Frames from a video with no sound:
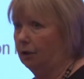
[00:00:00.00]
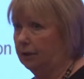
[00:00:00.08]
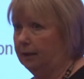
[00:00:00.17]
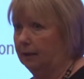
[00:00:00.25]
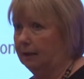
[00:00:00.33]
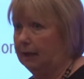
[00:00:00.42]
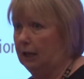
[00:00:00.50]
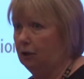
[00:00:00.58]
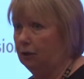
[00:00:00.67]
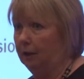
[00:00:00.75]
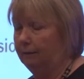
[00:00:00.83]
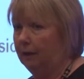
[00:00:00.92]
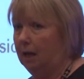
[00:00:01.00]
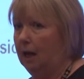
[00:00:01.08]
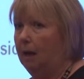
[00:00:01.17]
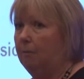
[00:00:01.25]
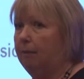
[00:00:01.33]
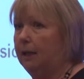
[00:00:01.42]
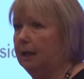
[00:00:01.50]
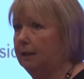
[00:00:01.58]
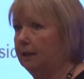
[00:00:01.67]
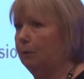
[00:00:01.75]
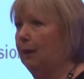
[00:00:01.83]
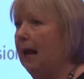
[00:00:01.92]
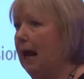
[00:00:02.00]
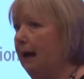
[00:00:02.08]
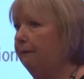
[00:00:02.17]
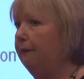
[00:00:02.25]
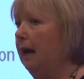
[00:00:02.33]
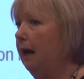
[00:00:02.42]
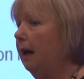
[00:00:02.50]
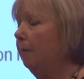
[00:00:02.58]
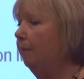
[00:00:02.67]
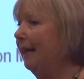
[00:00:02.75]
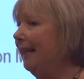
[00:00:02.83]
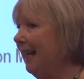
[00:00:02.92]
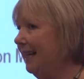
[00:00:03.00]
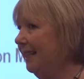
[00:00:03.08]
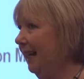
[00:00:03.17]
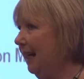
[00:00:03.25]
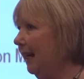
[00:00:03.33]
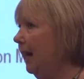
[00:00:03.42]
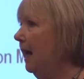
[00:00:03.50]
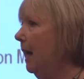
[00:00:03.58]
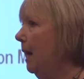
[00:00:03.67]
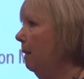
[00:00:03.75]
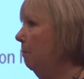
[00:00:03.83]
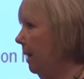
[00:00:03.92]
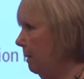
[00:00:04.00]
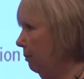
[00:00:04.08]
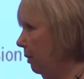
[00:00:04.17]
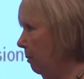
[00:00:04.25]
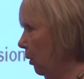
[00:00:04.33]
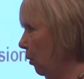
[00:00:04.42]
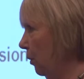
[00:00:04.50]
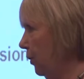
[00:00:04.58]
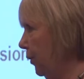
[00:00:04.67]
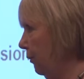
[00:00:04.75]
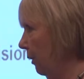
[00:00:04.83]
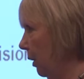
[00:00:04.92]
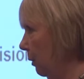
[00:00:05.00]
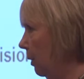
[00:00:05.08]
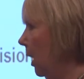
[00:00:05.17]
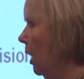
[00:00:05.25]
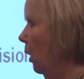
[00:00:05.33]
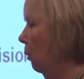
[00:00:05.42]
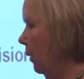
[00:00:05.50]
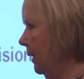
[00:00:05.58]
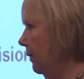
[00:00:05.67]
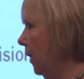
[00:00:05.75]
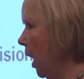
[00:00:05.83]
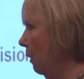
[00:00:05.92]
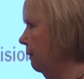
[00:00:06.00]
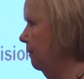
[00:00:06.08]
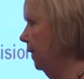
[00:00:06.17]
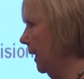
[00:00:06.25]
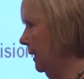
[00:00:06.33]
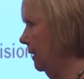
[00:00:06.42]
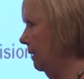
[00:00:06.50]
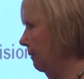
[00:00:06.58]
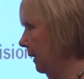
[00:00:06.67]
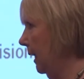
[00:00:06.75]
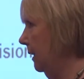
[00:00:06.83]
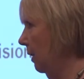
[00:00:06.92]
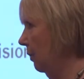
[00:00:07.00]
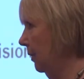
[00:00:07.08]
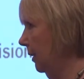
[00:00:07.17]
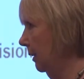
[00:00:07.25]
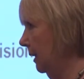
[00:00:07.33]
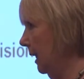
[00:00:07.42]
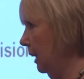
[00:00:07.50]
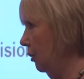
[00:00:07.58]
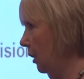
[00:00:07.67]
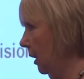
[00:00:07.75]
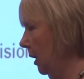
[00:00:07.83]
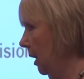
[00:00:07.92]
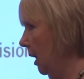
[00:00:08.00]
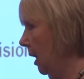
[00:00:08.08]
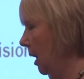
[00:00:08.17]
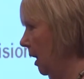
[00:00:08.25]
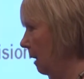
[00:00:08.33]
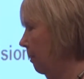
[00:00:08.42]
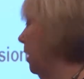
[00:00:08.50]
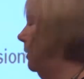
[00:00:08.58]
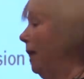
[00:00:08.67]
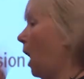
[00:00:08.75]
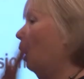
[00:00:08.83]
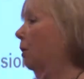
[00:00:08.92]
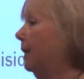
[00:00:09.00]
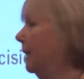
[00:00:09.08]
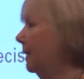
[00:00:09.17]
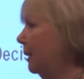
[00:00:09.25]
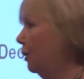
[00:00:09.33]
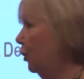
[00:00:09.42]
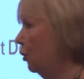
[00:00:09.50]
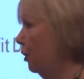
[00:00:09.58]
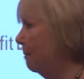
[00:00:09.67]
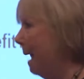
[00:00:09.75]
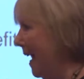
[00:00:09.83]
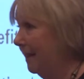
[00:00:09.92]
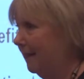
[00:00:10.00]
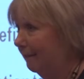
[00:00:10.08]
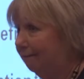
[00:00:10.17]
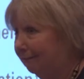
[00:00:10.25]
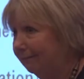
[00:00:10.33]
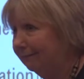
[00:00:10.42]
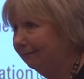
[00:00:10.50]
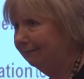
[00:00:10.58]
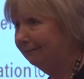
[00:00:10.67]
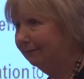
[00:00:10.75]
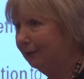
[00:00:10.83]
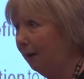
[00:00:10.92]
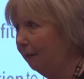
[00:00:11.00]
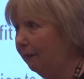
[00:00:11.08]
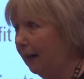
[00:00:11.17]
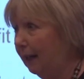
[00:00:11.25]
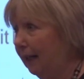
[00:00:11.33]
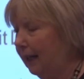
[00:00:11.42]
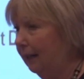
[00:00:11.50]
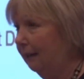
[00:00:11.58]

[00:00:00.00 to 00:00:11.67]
consultation, because we have been getting PIP reports through with no face-to-face consultation, because the whole thing's in such a mess, quite frankly.